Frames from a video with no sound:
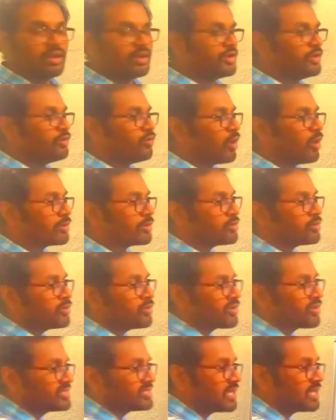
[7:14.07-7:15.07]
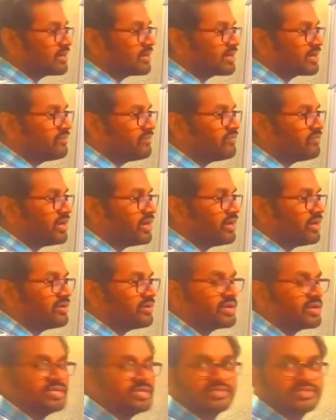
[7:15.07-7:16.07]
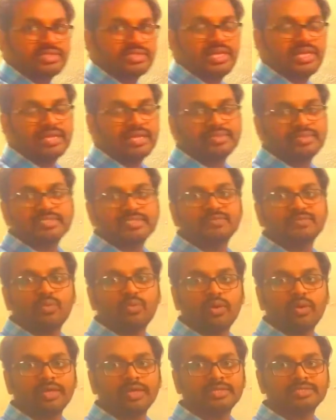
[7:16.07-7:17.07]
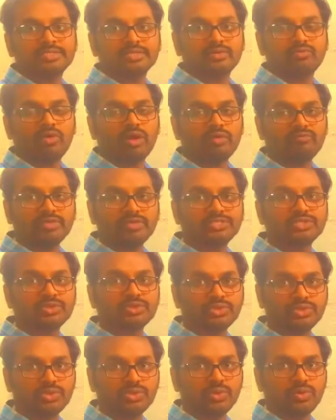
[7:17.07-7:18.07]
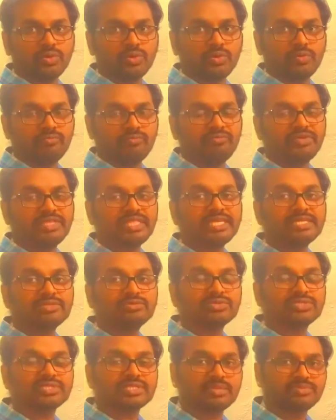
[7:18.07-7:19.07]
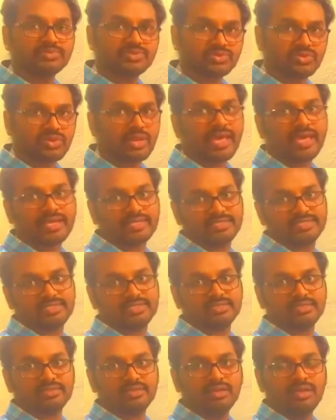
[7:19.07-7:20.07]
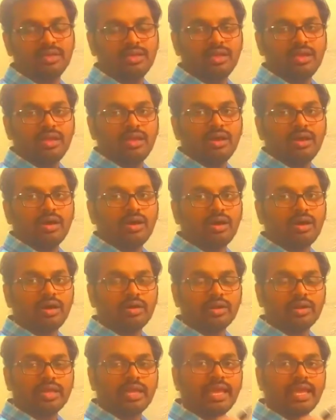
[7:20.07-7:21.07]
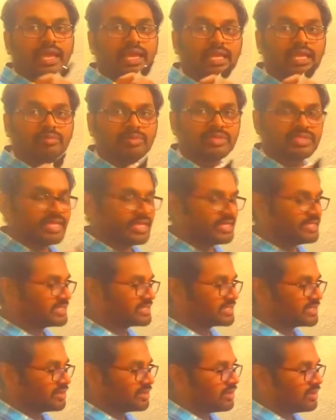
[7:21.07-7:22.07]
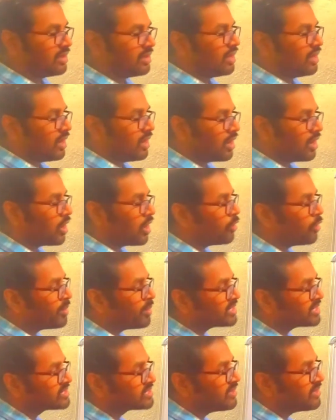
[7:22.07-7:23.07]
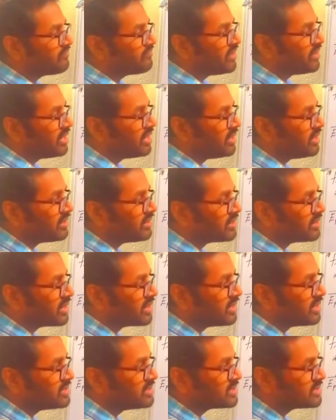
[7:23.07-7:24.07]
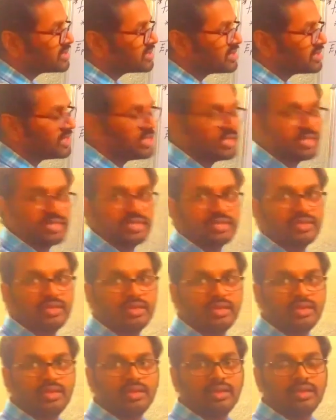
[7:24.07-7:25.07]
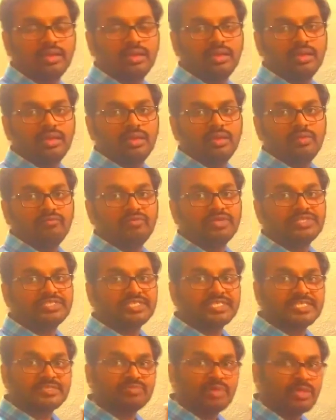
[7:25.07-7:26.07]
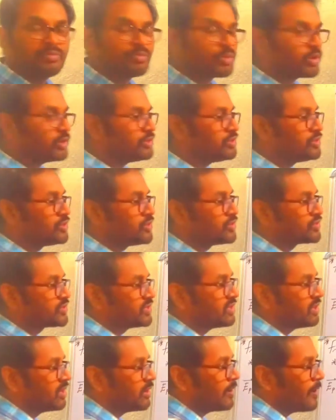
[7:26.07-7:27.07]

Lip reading: And you want the resultant field intensity at this point. What we should do? We need to subtract or eliminate how much the field intensity which is being produced